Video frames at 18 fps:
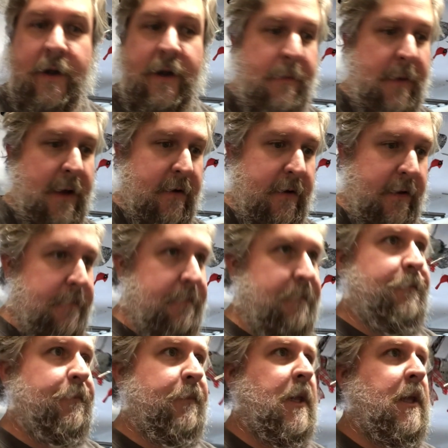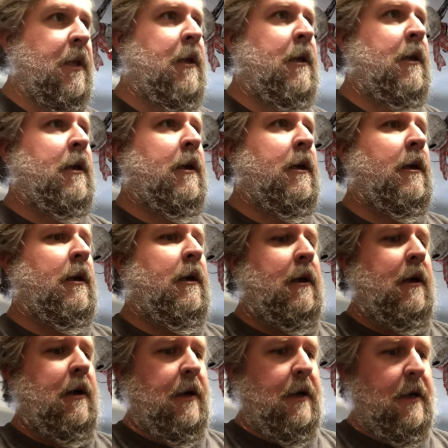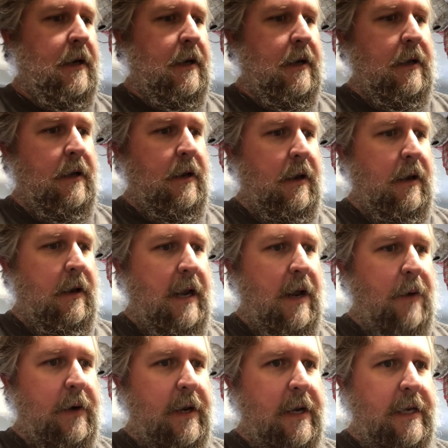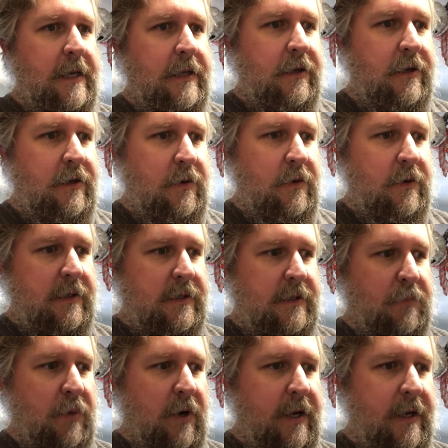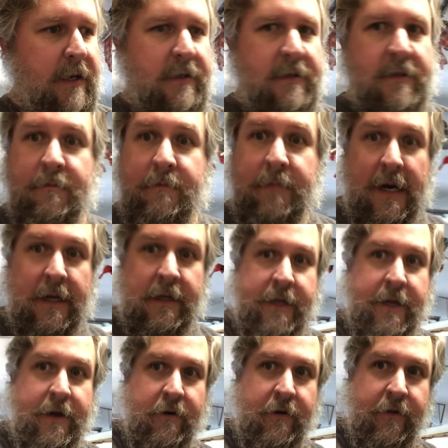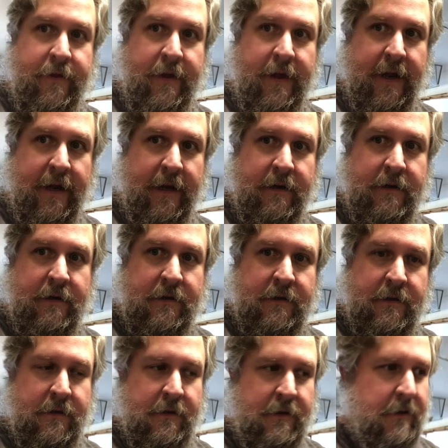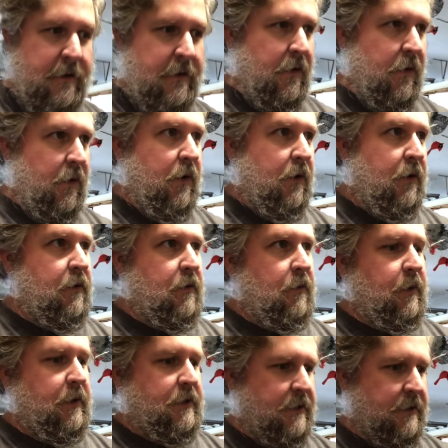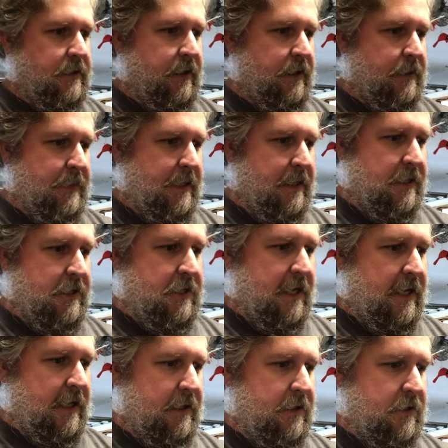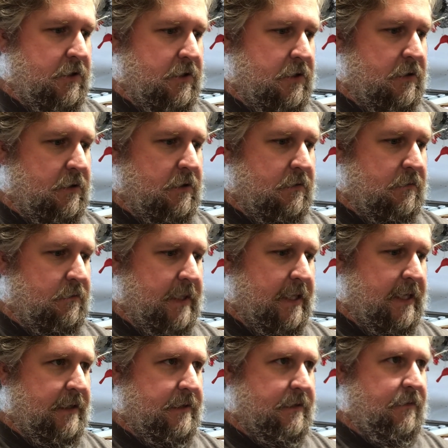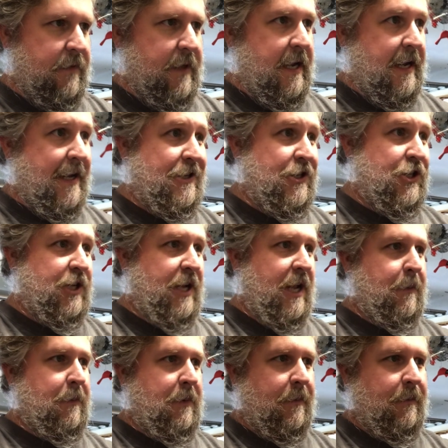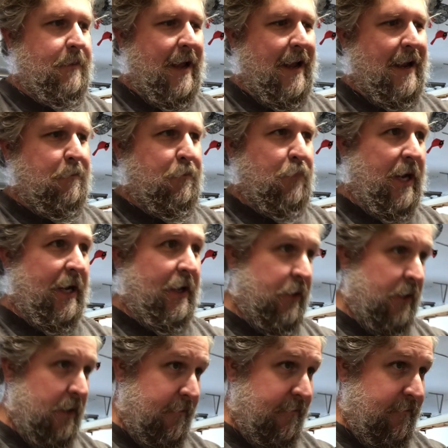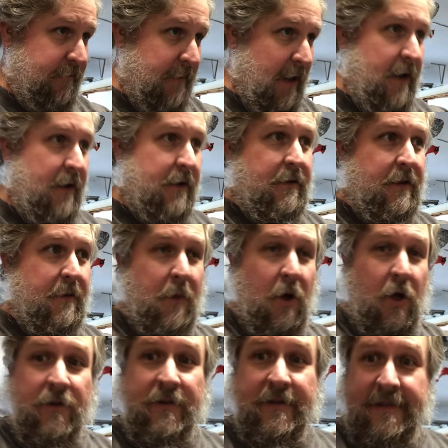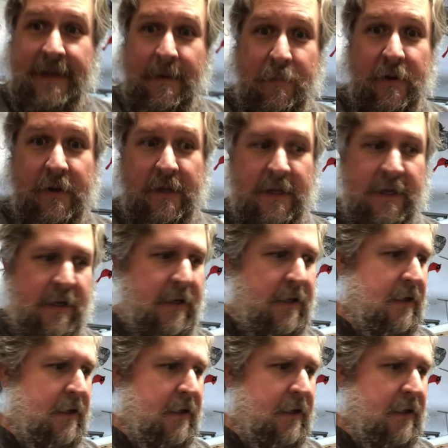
about it. Now what I need to do is spray on some polyurethane, which is going to be the challenge because of the odd shape. I probably could have done them all separately,